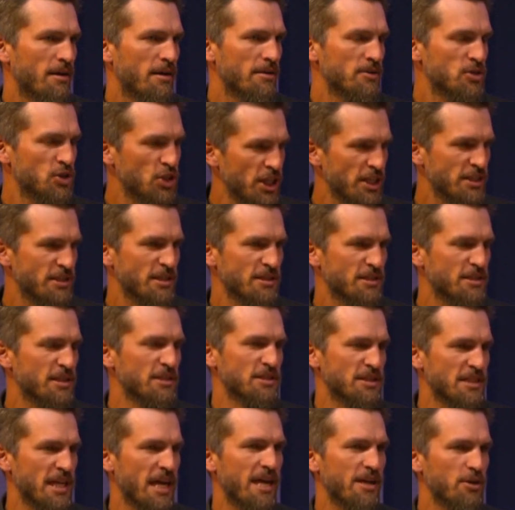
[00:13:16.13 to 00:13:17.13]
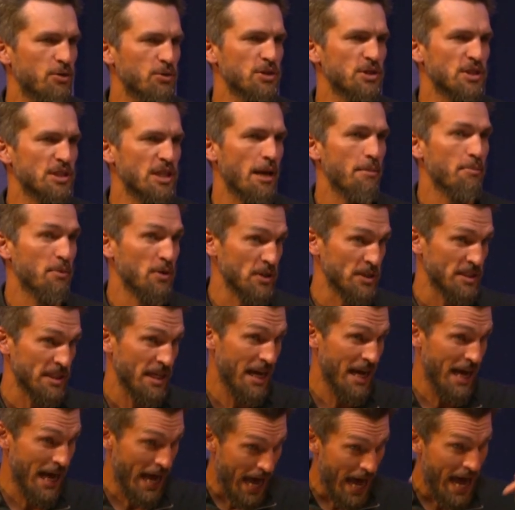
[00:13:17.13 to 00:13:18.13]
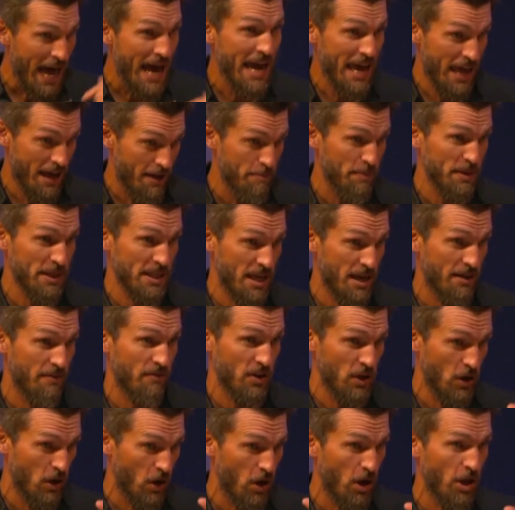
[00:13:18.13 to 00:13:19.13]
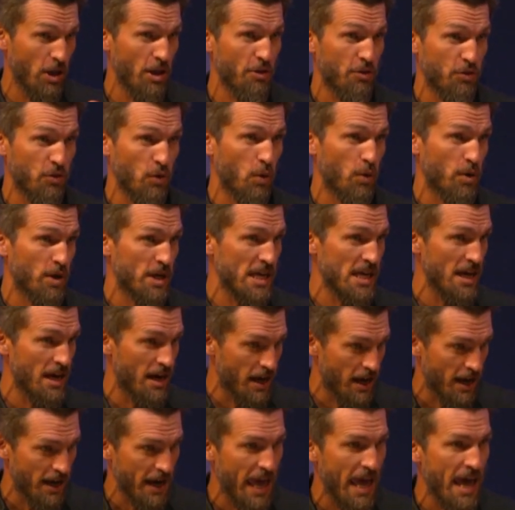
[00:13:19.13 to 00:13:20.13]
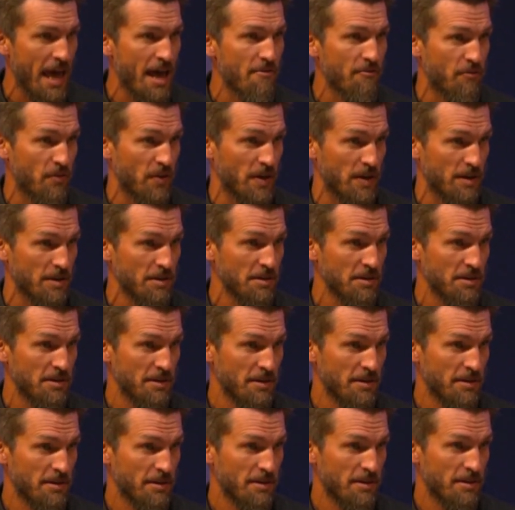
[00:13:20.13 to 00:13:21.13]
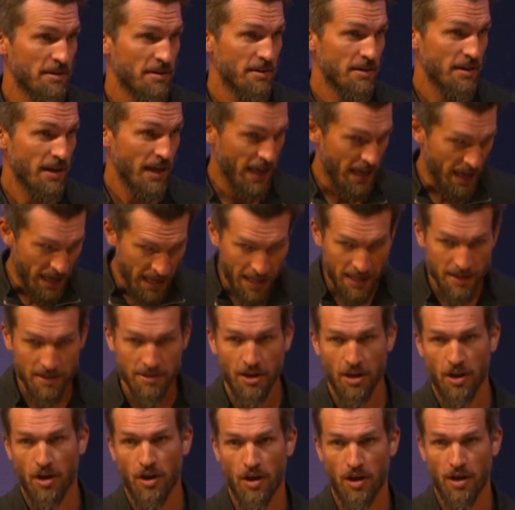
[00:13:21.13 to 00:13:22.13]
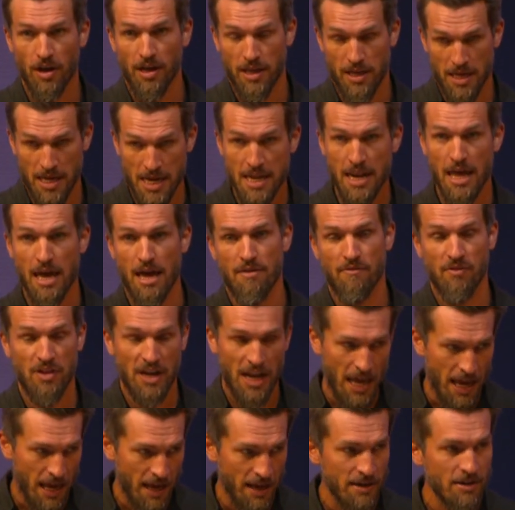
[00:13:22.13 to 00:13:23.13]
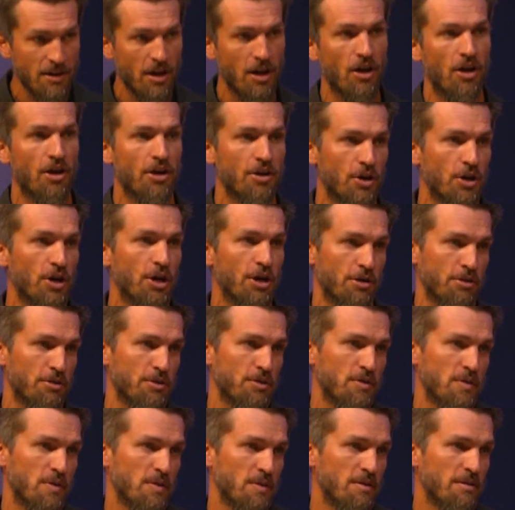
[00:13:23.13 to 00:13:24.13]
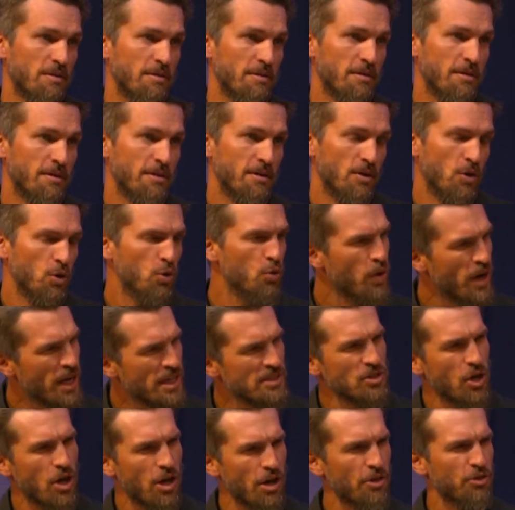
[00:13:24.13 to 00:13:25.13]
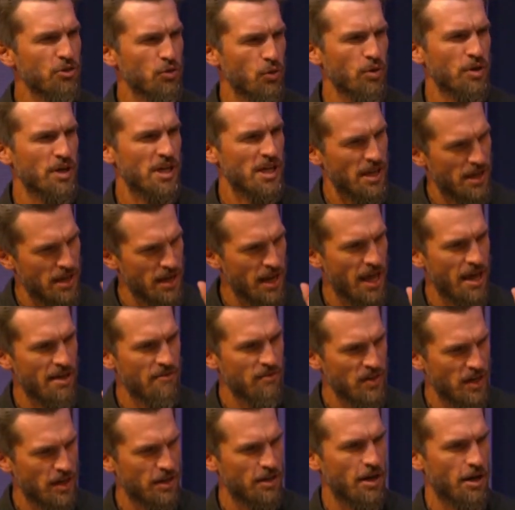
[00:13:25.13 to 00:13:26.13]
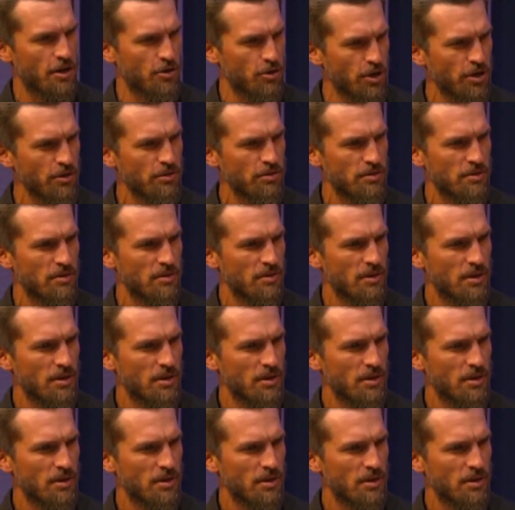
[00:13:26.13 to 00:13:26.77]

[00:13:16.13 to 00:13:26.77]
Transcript: Jesus is saying to his disciples, I have been given all authority on heaven and in heaven and on earth. Who has all authority in heaven and on earth?